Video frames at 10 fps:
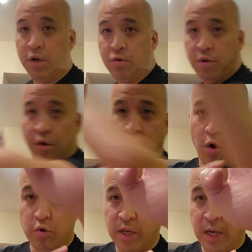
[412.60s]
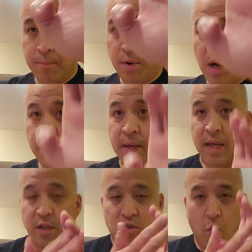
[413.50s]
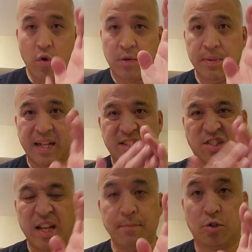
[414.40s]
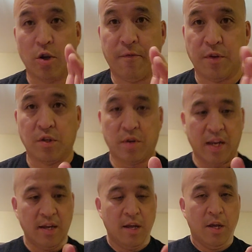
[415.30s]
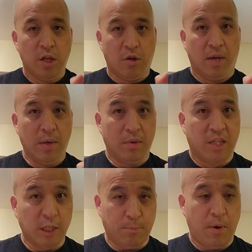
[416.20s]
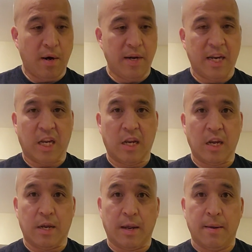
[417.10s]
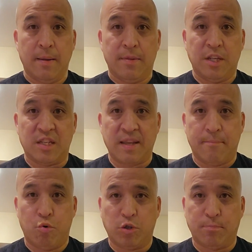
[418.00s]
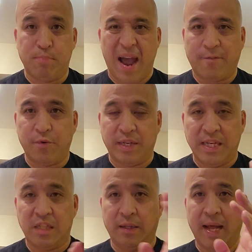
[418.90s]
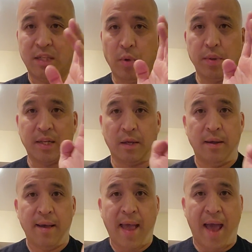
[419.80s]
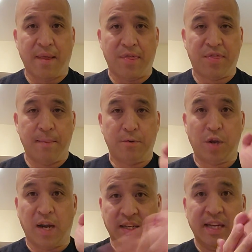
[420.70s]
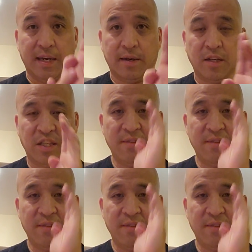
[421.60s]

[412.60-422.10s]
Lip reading: you're doing the rotating palm, it's going to be that same surface, okay? You hit with this part, this can get pushed back very easily. That's why you like to have a thumb tucked in, because